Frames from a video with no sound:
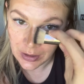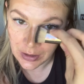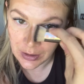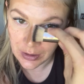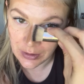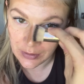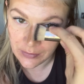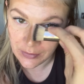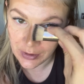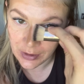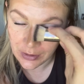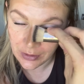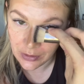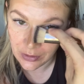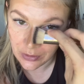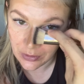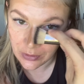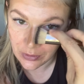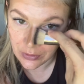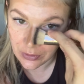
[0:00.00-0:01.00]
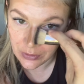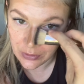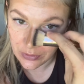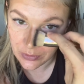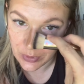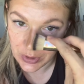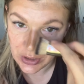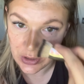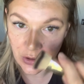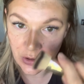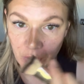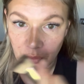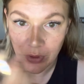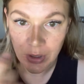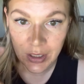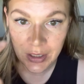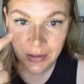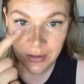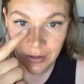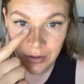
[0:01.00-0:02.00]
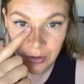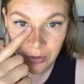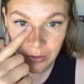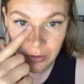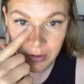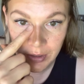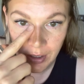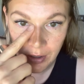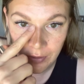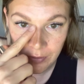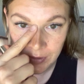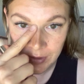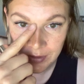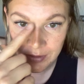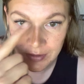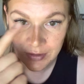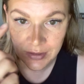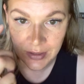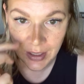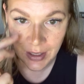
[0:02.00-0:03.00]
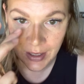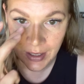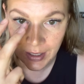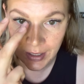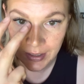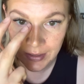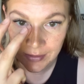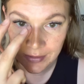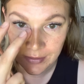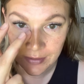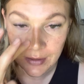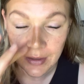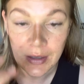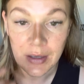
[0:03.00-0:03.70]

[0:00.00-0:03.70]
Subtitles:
of our nose. We don't want it to go down the sides.